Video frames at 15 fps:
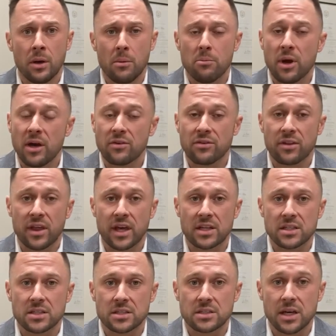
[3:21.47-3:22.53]
pay for
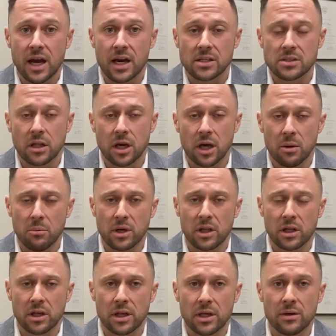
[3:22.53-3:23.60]
that tax
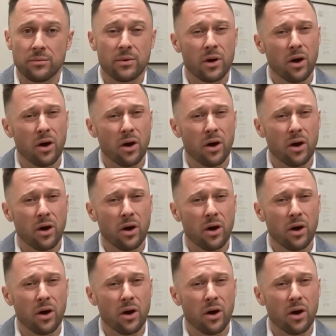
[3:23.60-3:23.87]
liability,